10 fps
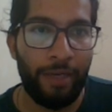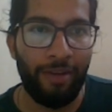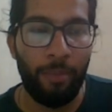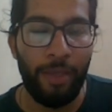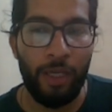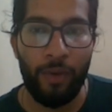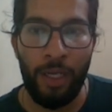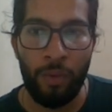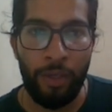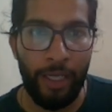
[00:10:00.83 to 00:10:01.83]
will be equal
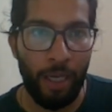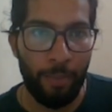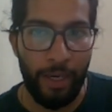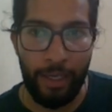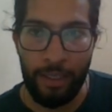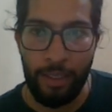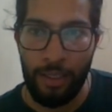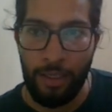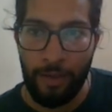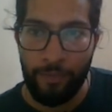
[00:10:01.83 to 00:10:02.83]
to real part.
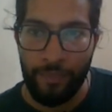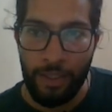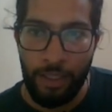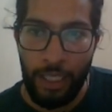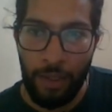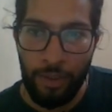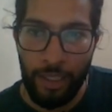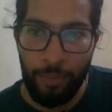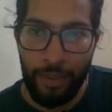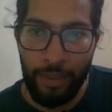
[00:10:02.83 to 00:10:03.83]
Now
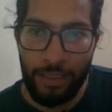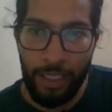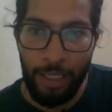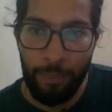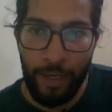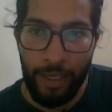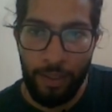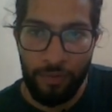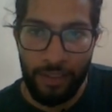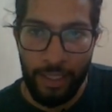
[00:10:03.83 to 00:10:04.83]
imaginary part
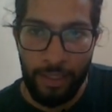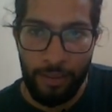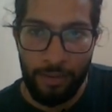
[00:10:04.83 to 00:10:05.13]
of z,